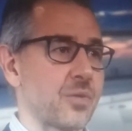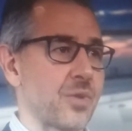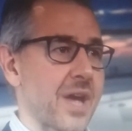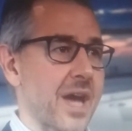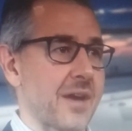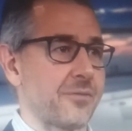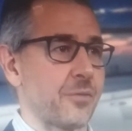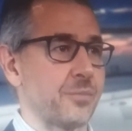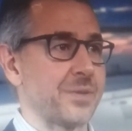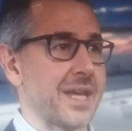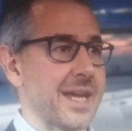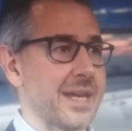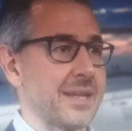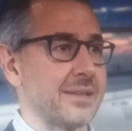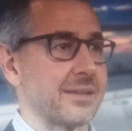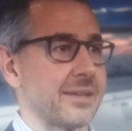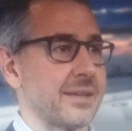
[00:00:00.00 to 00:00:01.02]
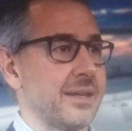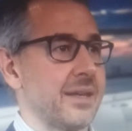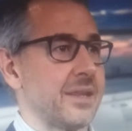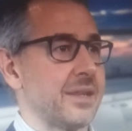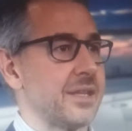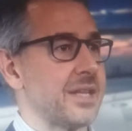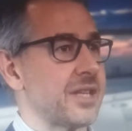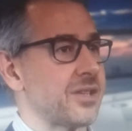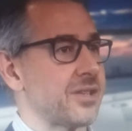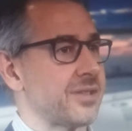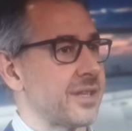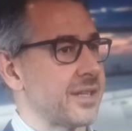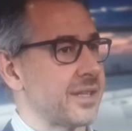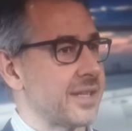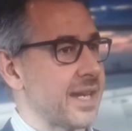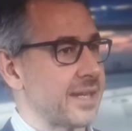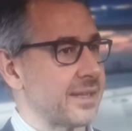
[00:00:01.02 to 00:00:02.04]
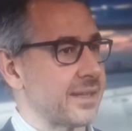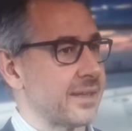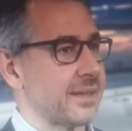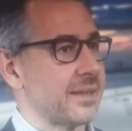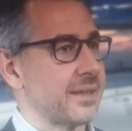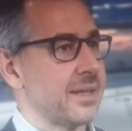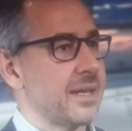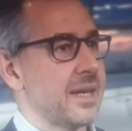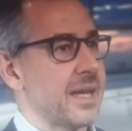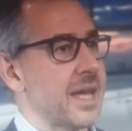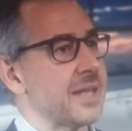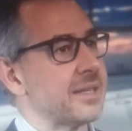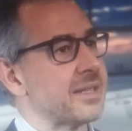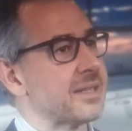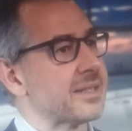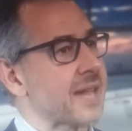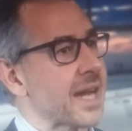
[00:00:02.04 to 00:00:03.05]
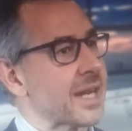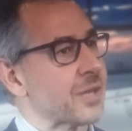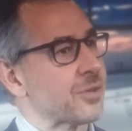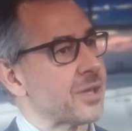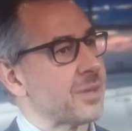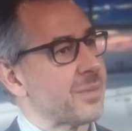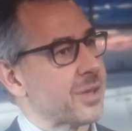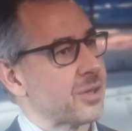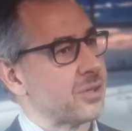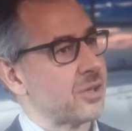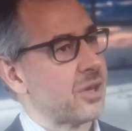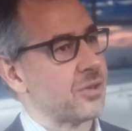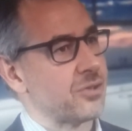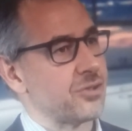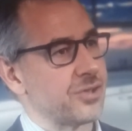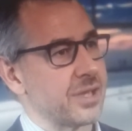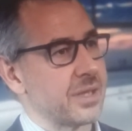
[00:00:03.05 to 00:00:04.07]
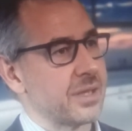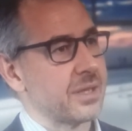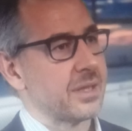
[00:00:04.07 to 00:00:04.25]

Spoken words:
we have obtained the necessary data and decided on a methodology,